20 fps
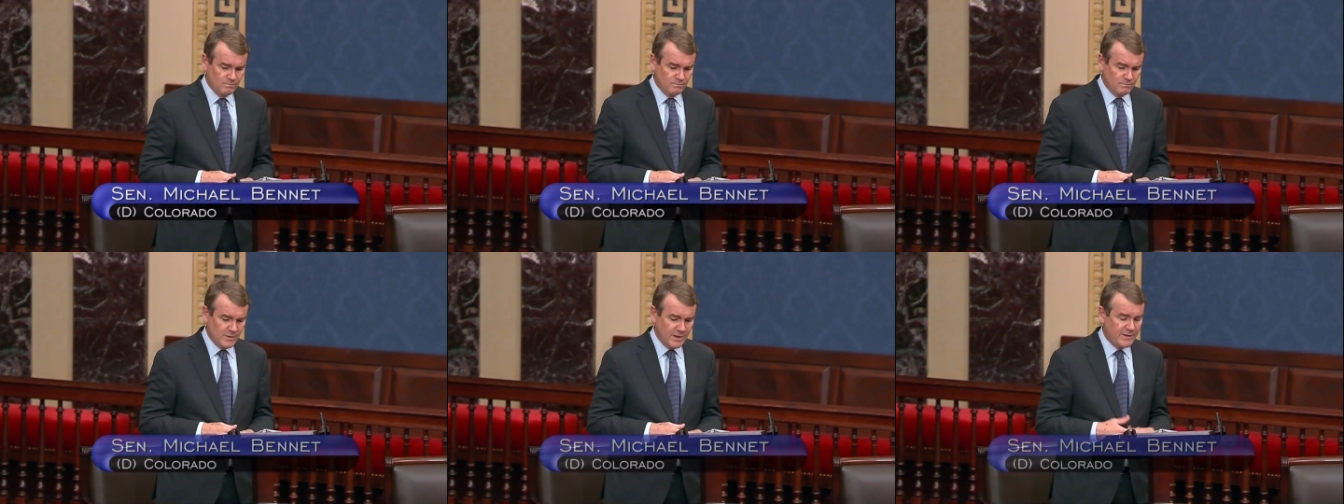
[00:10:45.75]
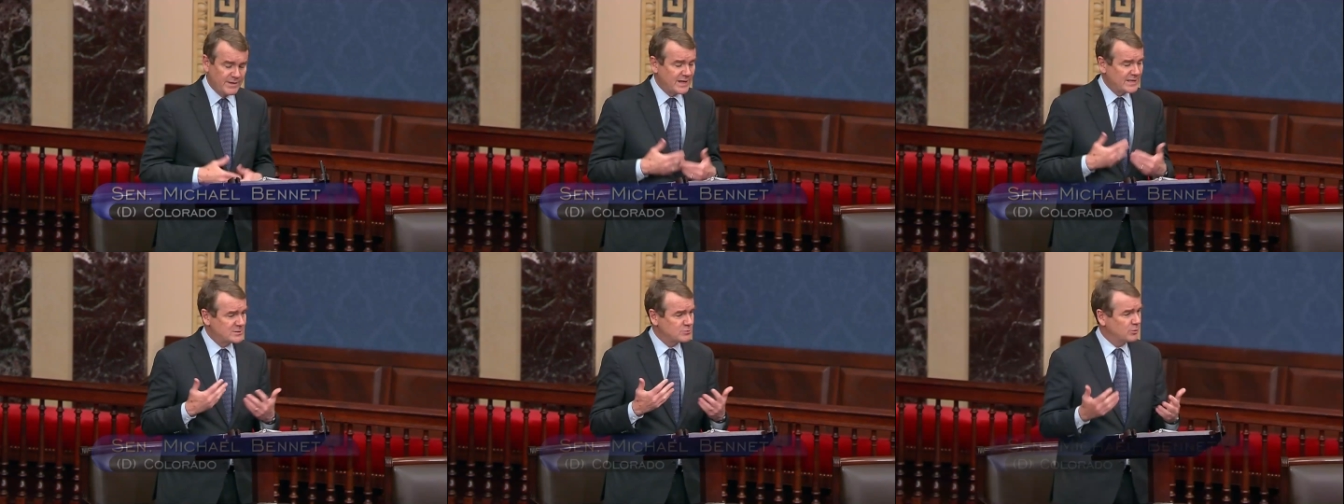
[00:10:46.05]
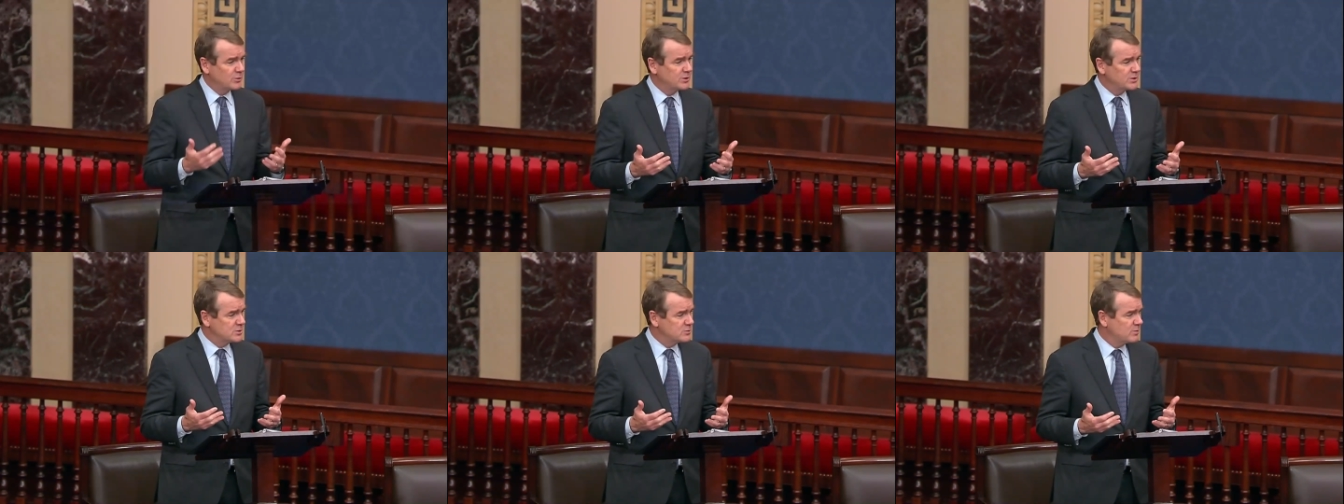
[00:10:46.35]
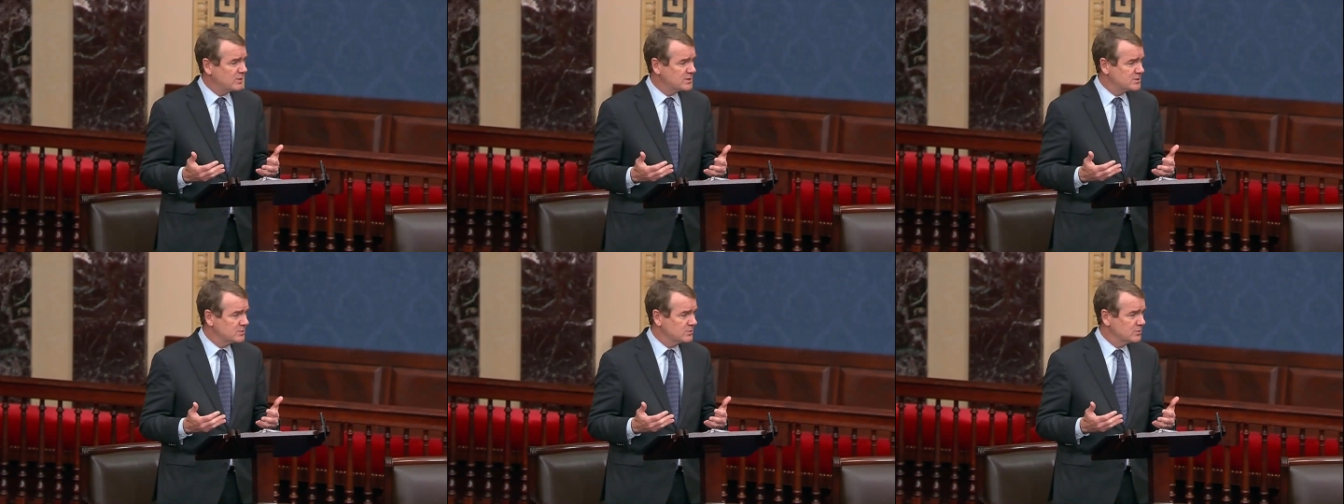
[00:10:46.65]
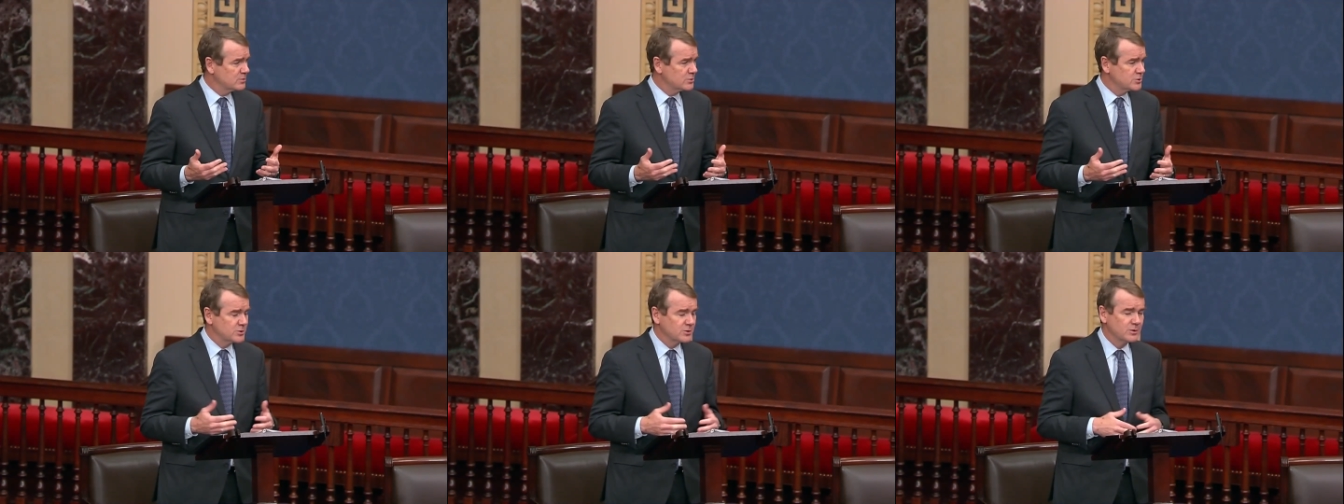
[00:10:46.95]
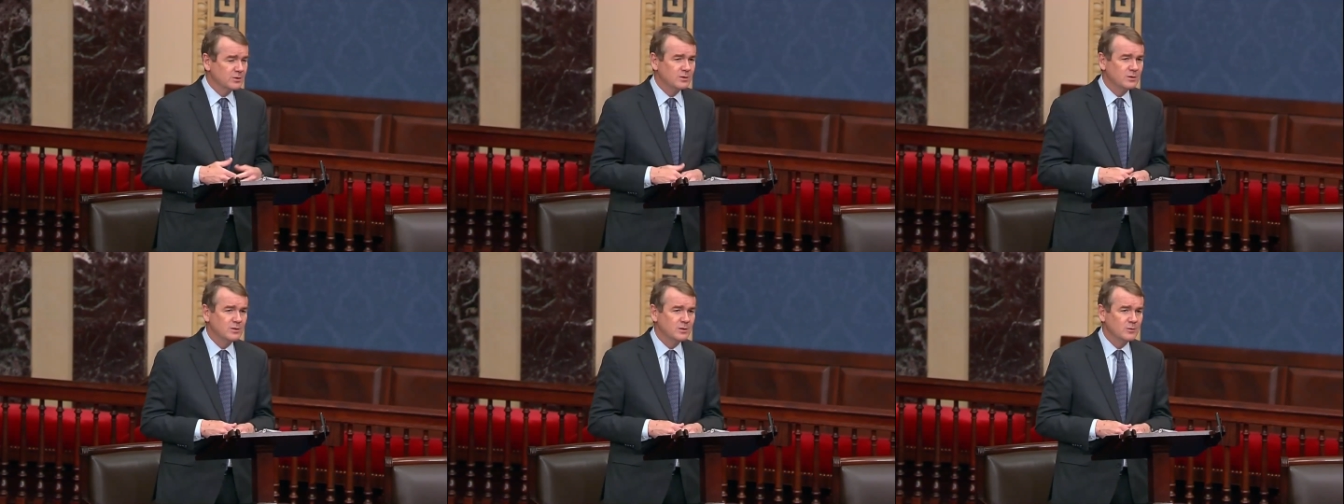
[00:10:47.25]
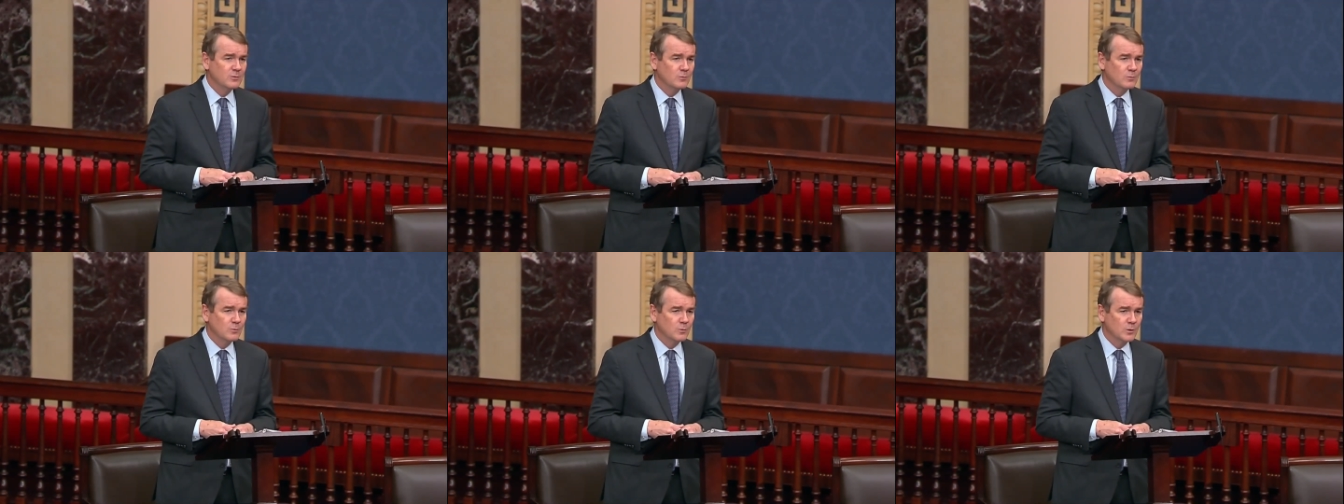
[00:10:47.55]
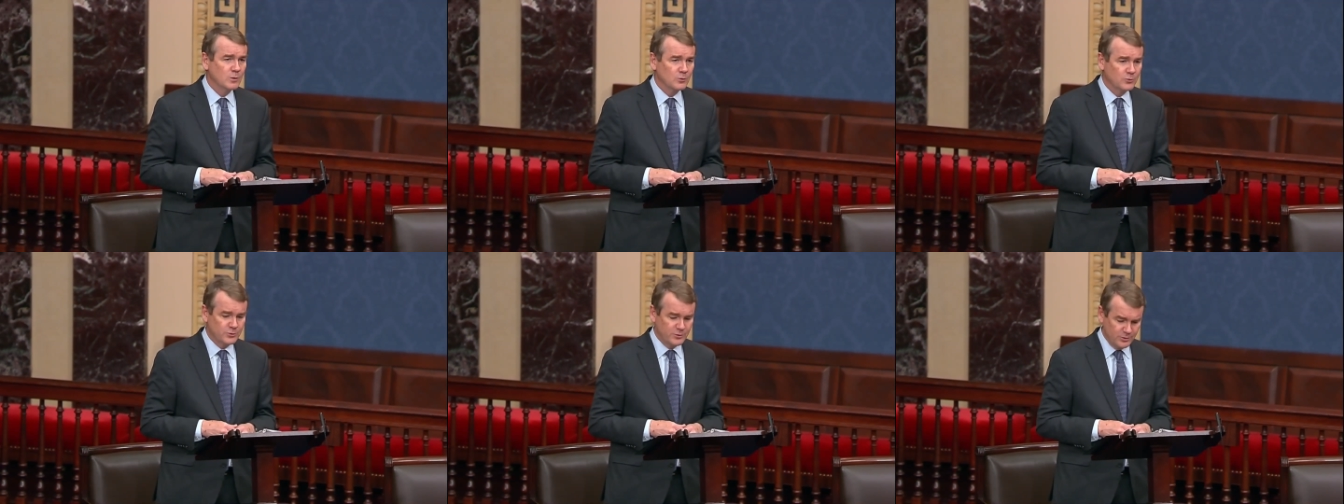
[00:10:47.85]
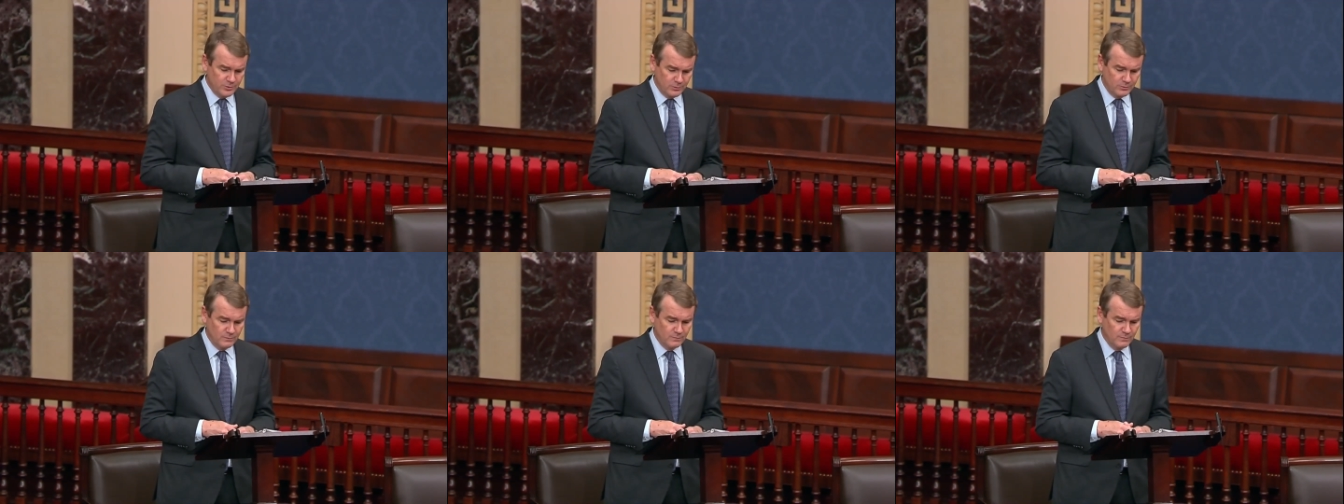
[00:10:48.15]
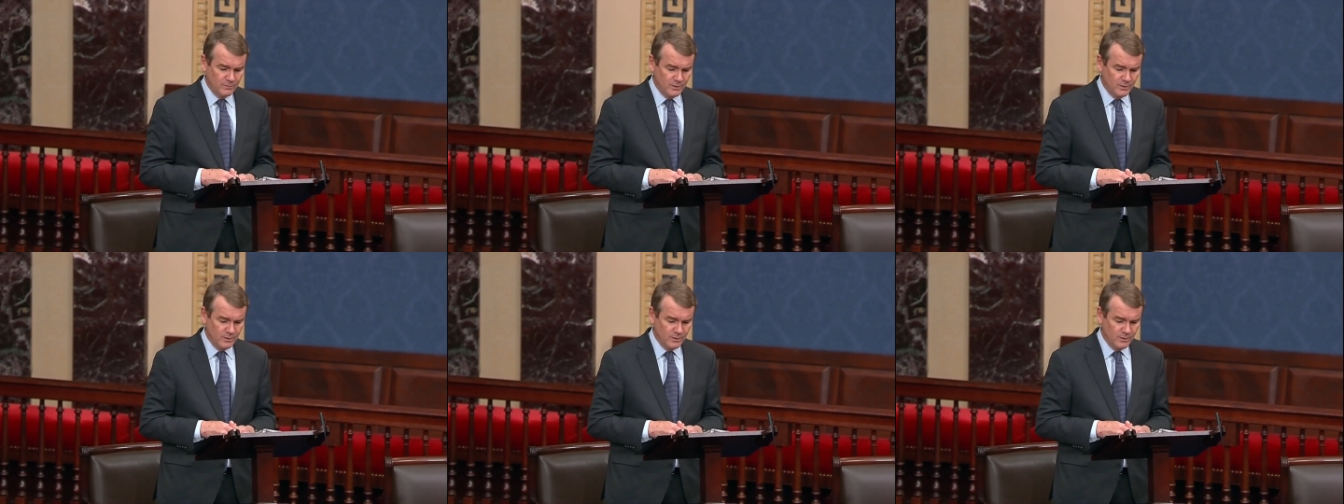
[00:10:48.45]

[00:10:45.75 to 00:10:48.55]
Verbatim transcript: And that's what this resolution will do.